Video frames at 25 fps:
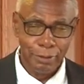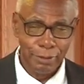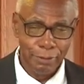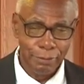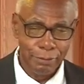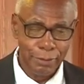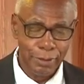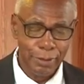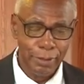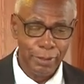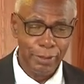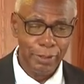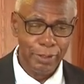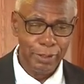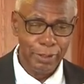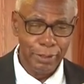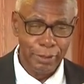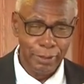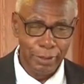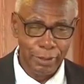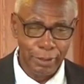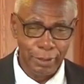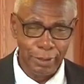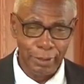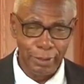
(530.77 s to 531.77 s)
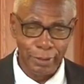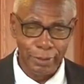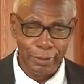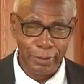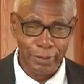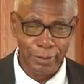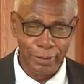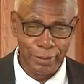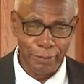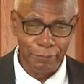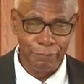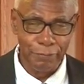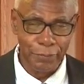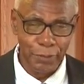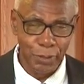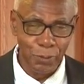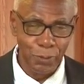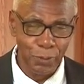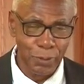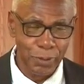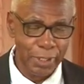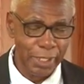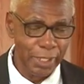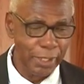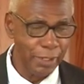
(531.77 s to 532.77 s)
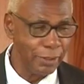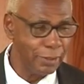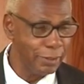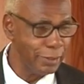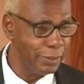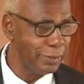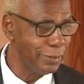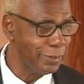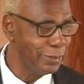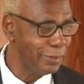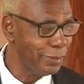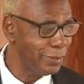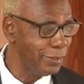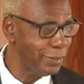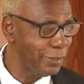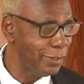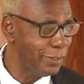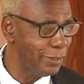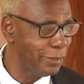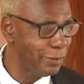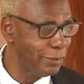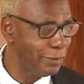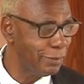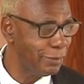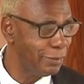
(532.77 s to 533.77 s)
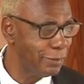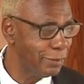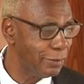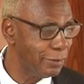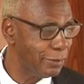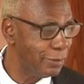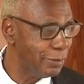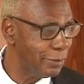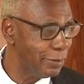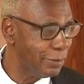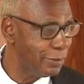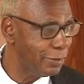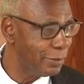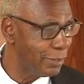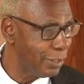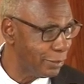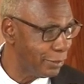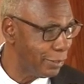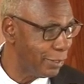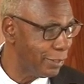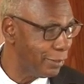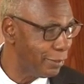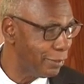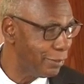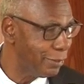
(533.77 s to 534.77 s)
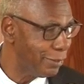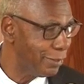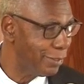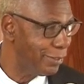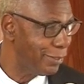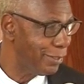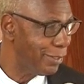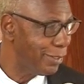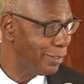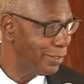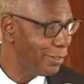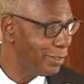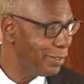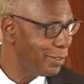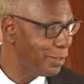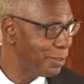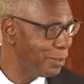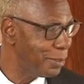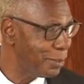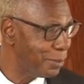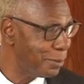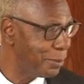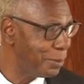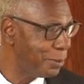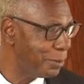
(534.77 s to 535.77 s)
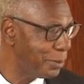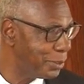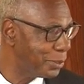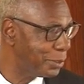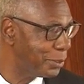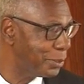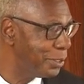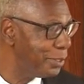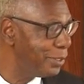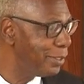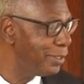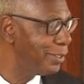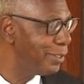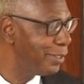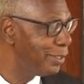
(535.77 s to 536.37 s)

the leader of the United States Senate used.